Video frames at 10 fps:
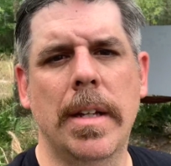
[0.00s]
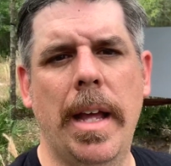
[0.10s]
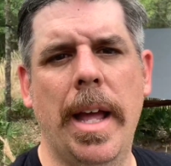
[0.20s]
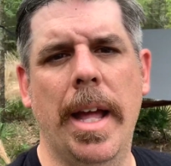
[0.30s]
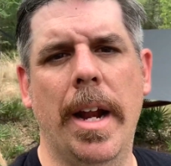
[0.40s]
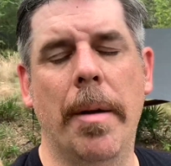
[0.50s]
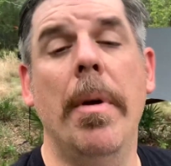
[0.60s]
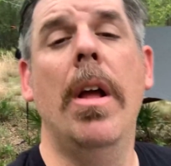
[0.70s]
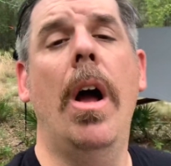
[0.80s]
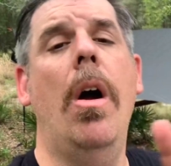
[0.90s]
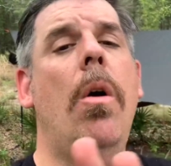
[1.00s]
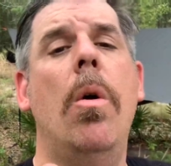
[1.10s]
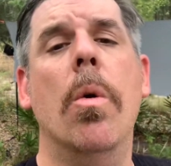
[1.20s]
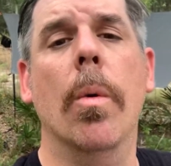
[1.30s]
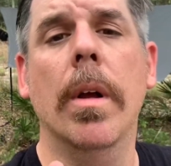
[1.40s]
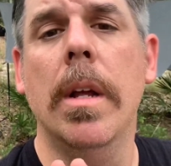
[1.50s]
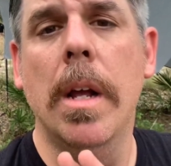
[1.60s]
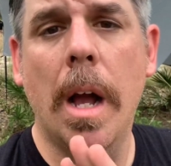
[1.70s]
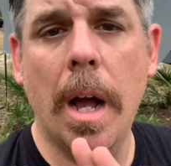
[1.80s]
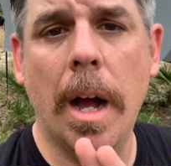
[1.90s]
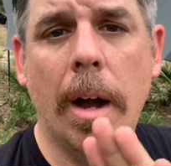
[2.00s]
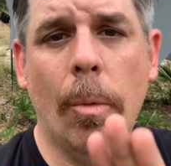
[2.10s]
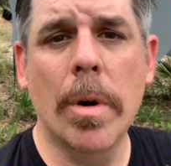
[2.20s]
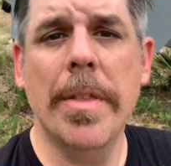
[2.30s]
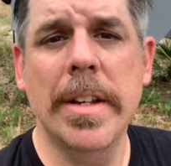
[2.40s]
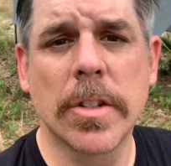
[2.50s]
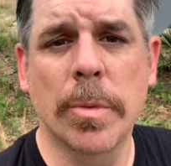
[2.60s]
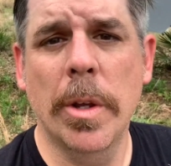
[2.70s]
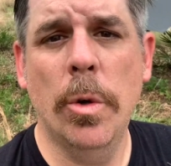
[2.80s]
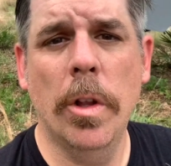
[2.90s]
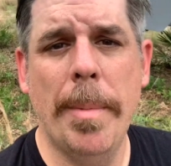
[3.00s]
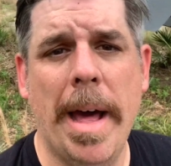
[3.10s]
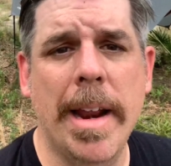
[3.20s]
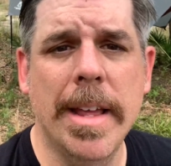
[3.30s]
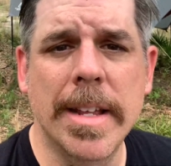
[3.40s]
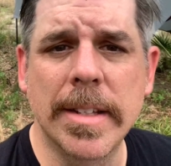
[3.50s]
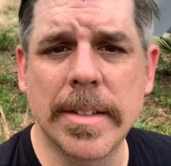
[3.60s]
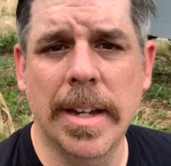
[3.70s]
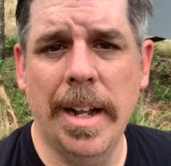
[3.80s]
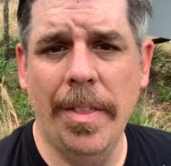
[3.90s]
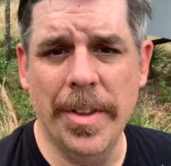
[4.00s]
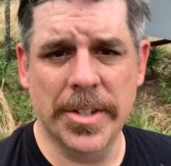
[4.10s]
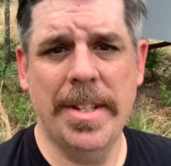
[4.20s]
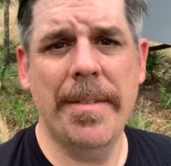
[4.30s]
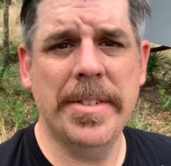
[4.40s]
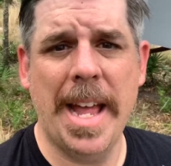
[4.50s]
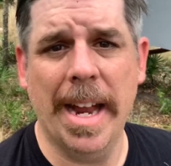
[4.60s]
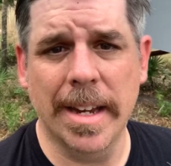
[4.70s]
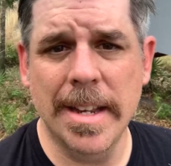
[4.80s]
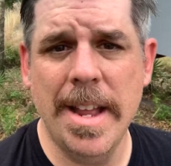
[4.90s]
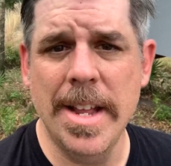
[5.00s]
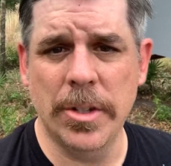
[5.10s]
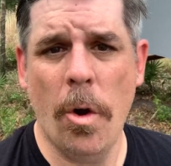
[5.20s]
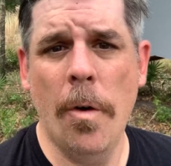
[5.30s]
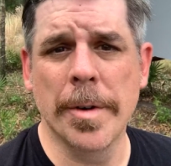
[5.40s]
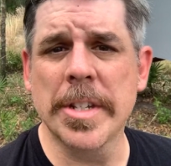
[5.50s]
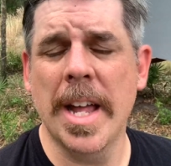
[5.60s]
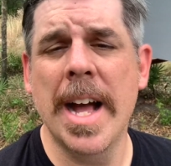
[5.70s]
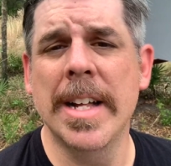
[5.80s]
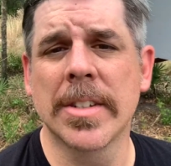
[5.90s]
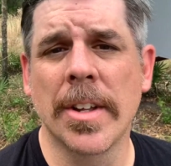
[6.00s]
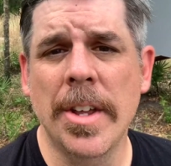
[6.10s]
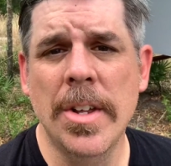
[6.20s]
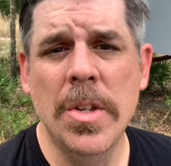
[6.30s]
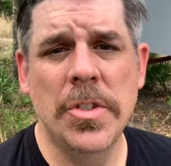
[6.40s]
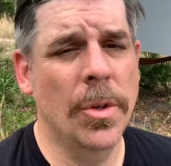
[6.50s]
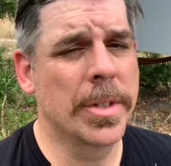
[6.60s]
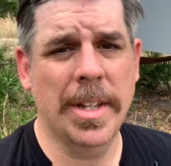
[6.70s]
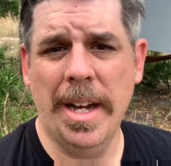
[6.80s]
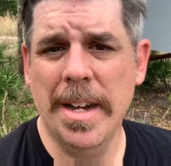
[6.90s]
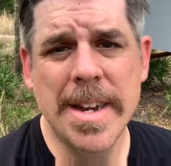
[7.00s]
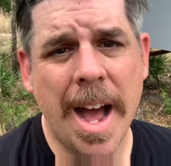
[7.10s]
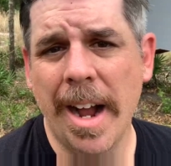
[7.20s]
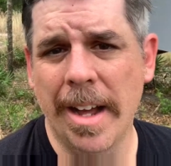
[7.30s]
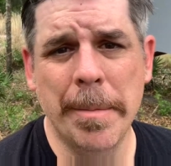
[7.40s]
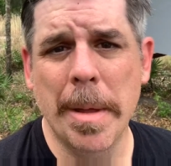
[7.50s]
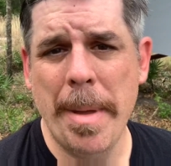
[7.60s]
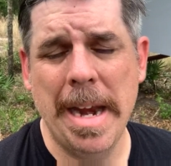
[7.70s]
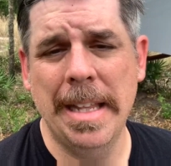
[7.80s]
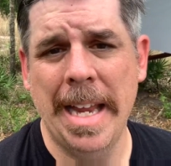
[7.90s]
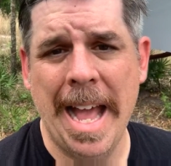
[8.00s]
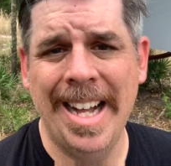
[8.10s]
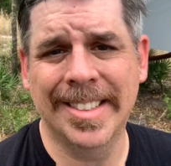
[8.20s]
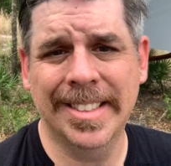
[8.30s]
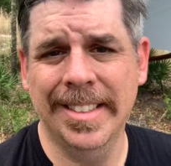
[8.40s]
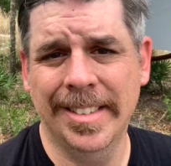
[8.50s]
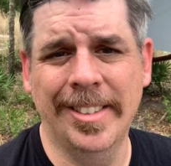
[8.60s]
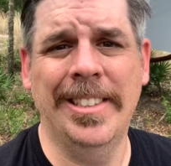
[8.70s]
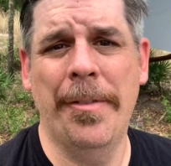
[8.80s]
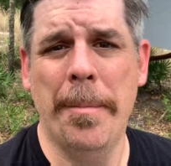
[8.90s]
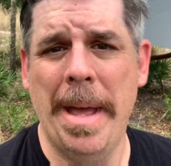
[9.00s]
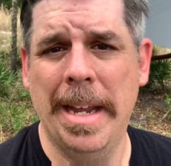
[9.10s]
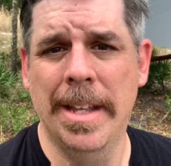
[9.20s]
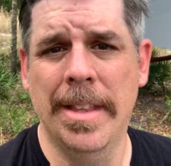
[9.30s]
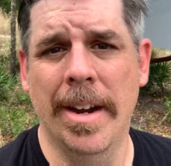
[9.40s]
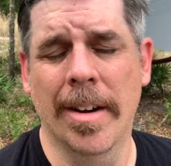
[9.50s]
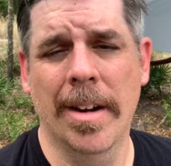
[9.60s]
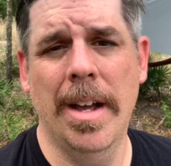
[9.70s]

And one of the things that's really cool about it is the stuff sack is oversized, so it's like not going to be a pain in the ass to stuff it back in there.